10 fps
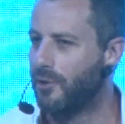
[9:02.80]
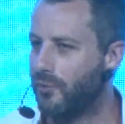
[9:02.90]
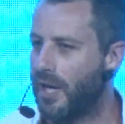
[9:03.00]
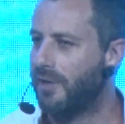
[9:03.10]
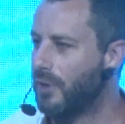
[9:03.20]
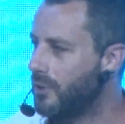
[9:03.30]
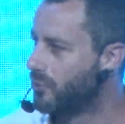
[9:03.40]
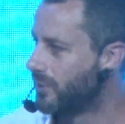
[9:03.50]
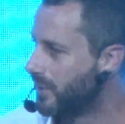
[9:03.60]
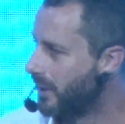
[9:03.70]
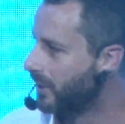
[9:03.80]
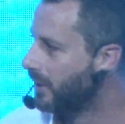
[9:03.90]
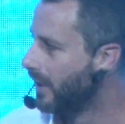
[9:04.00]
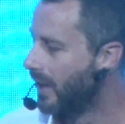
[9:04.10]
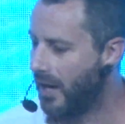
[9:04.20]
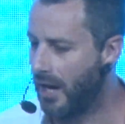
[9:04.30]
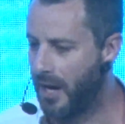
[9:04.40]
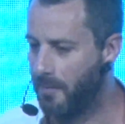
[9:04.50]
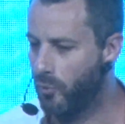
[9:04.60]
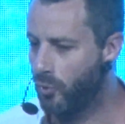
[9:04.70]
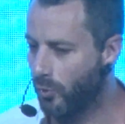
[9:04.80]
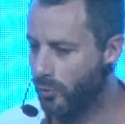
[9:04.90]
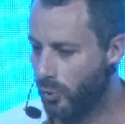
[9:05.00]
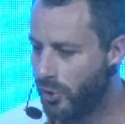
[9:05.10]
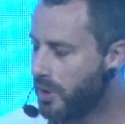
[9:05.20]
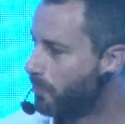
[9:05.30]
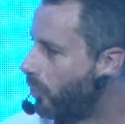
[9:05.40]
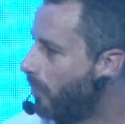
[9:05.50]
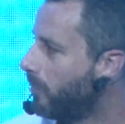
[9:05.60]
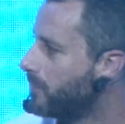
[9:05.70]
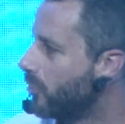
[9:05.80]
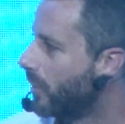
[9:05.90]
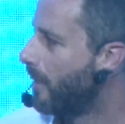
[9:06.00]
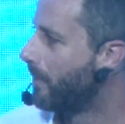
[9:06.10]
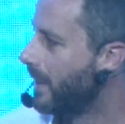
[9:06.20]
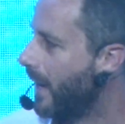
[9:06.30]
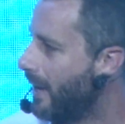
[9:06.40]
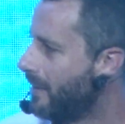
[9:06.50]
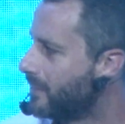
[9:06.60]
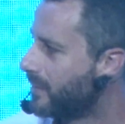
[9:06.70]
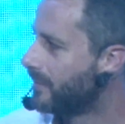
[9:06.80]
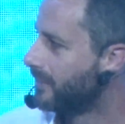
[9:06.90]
creative and interesting, or look at the problems your company has